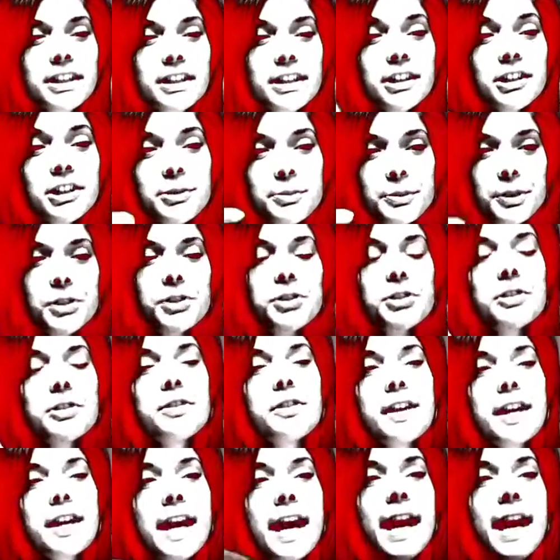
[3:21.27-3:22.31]
In the commercial,
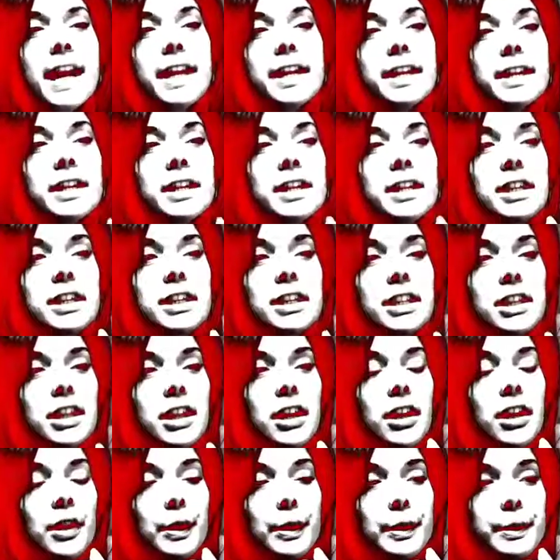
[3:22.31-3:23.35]
they had
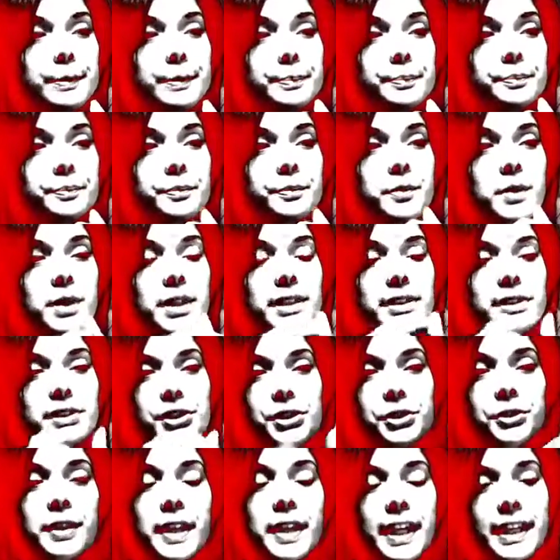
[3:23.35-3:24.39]
these
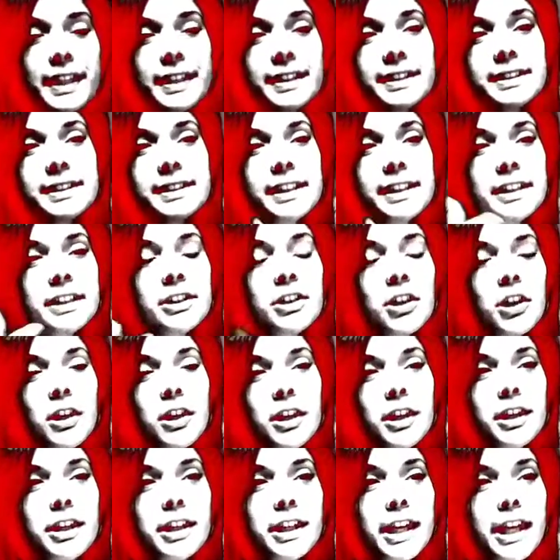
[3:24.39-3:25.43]
two guys in a
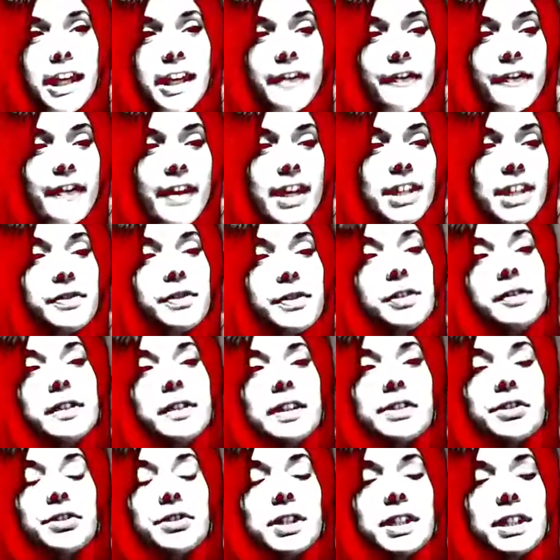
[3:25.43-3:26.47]
car at a fast food
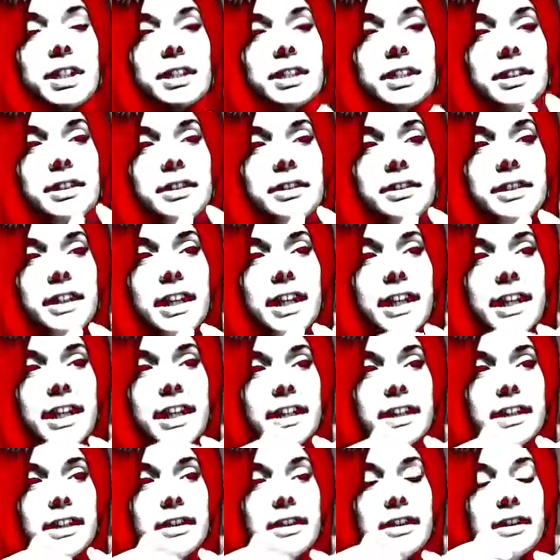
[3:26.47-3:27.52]
restaurant.
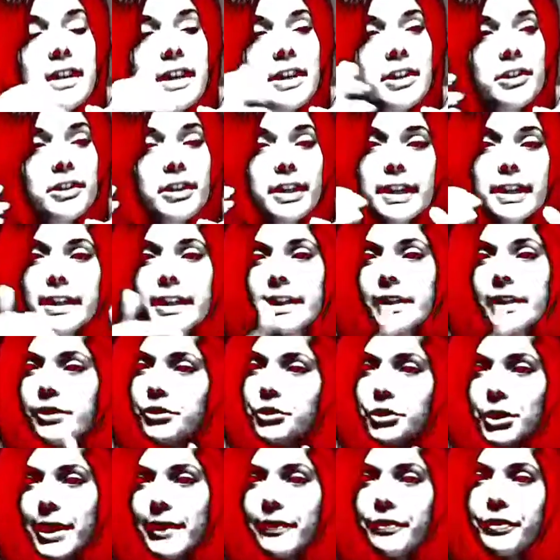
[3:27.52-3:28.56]
And they'll, like, in
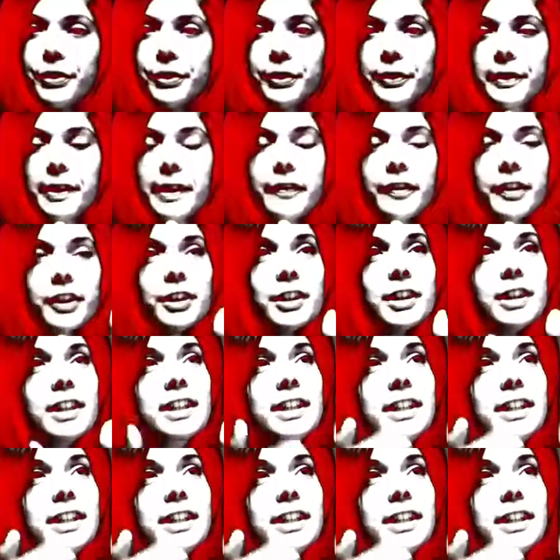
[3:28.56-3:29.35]
the drive-thru or whatever,